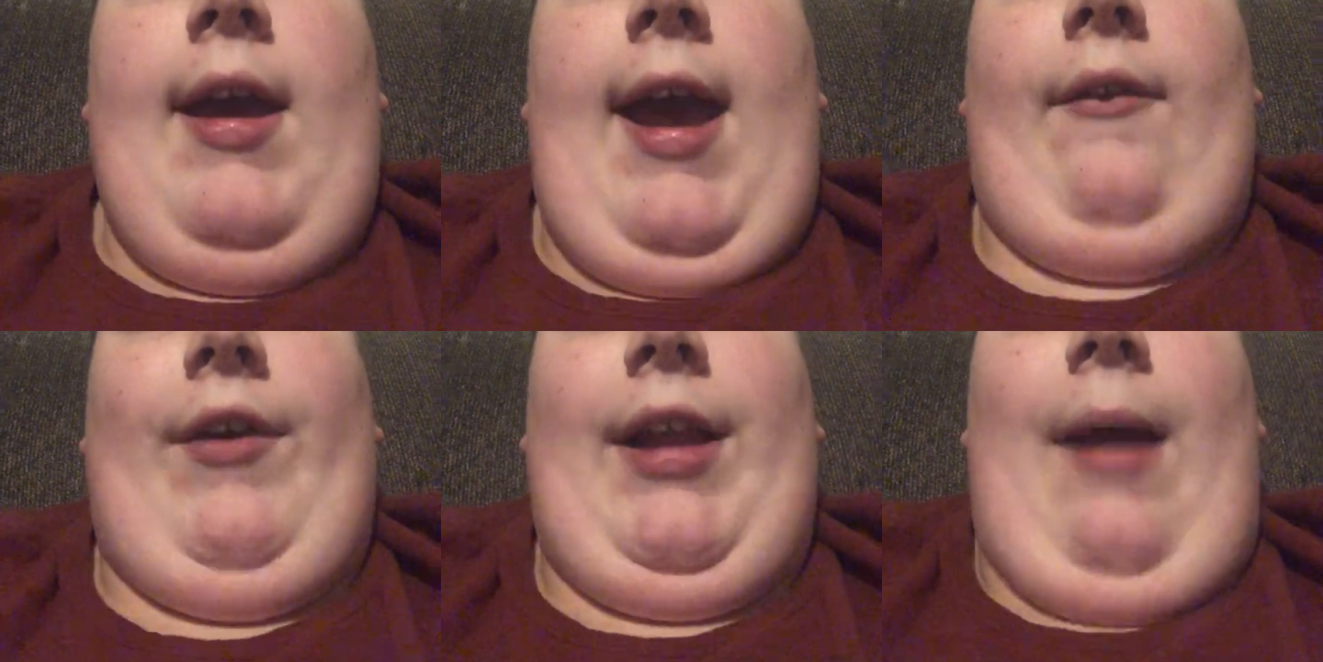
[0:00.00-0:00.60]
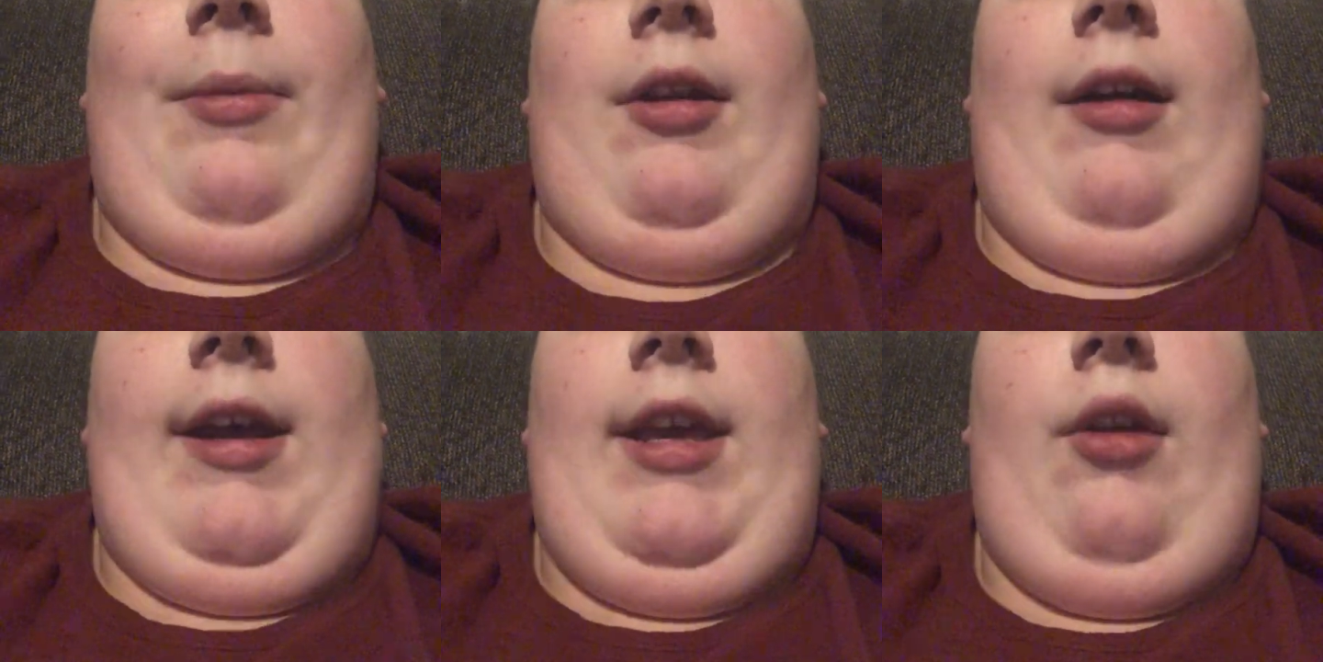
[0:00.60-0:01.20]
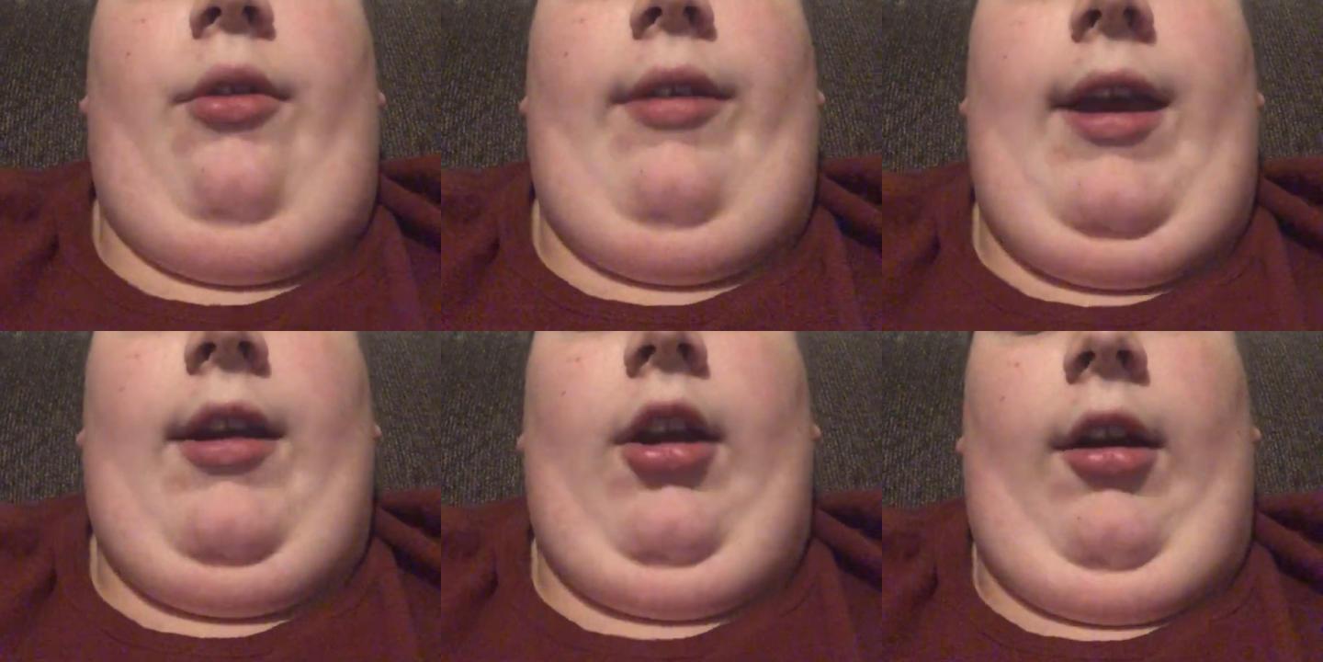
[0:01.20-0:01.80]
every time they're not using
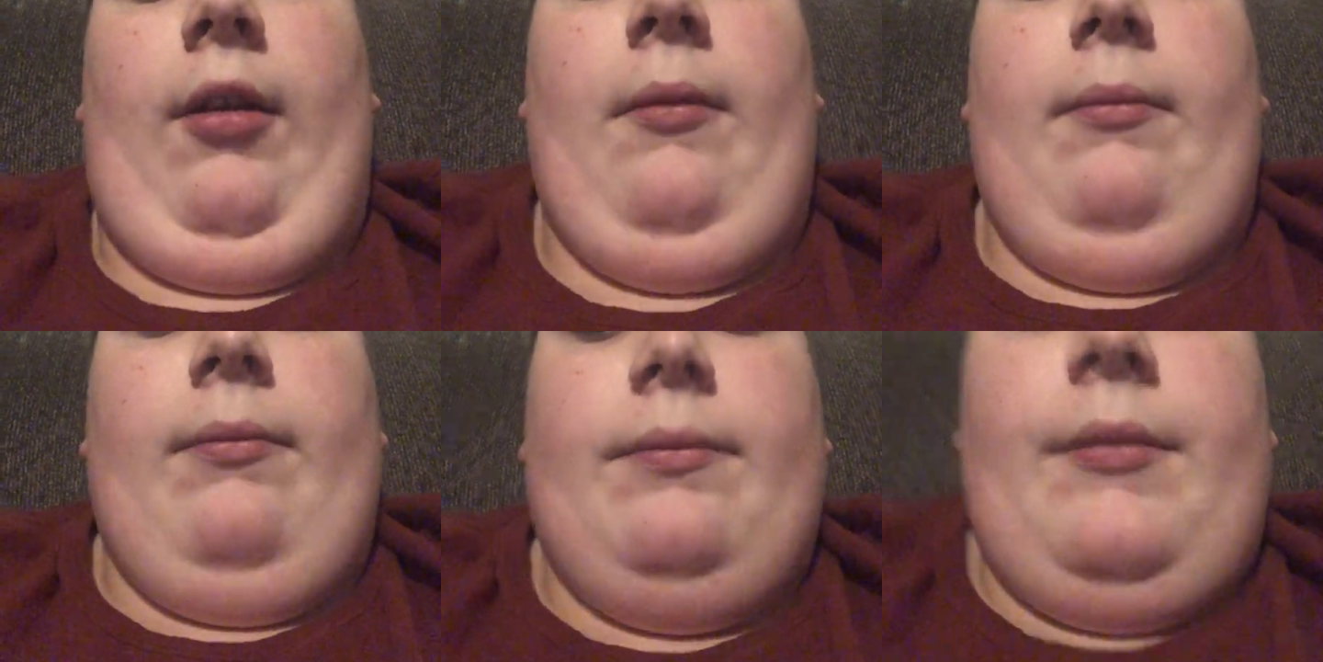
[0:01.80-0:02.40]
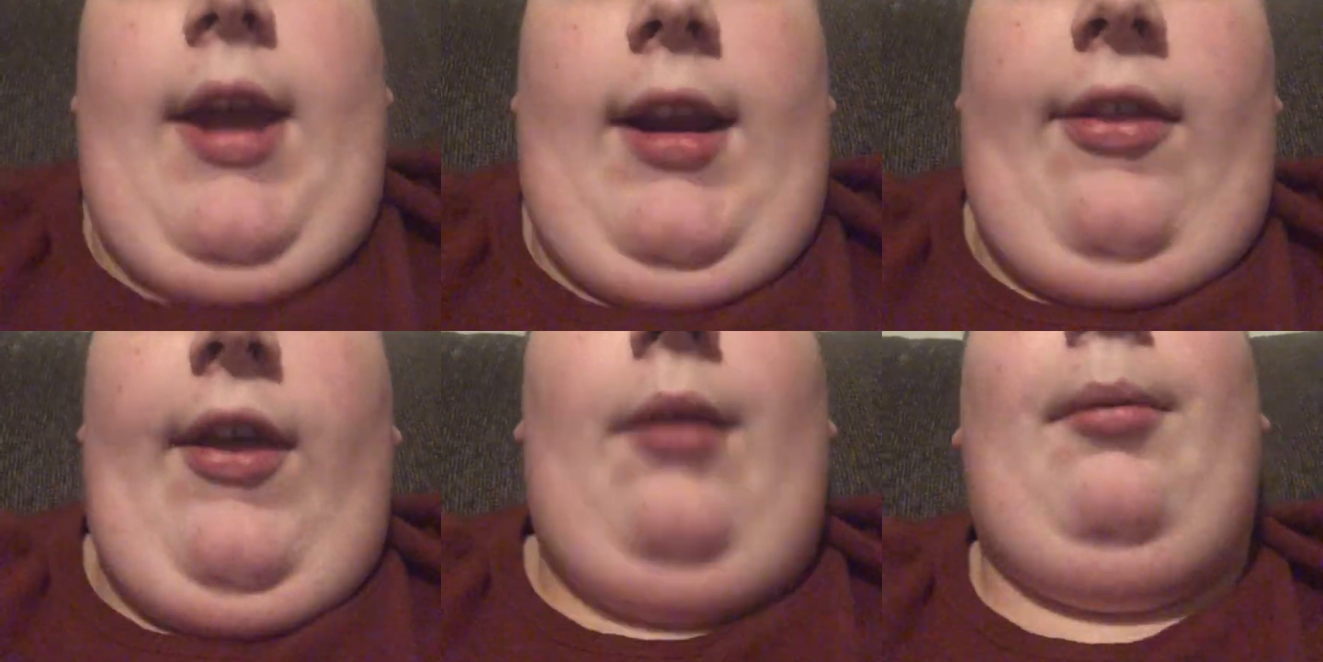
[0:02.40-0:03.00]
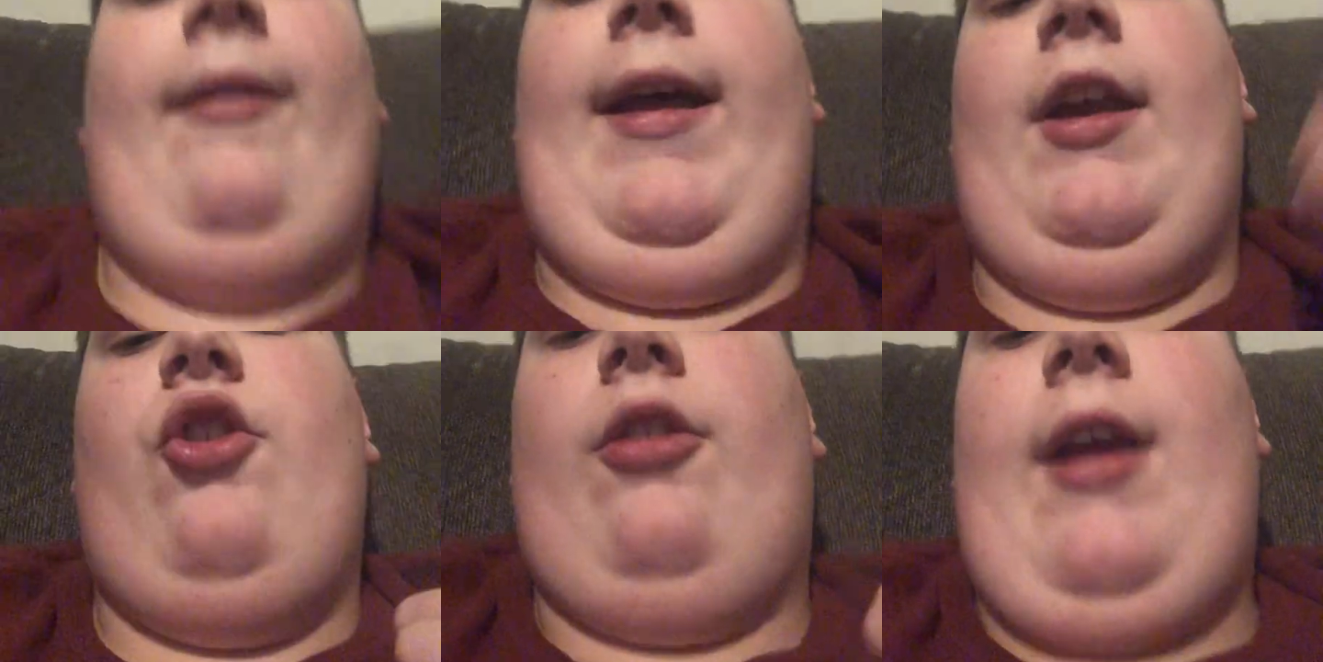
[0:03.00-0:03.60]
it or anything, but
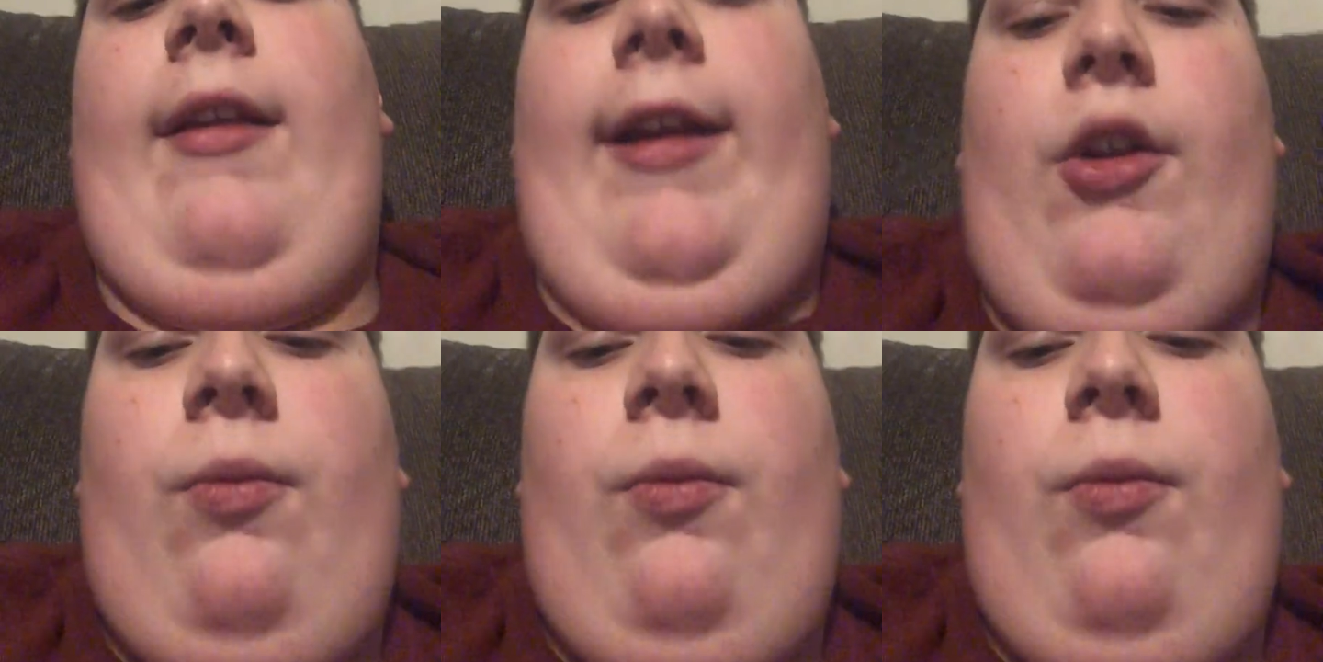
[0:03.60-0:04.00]
just kind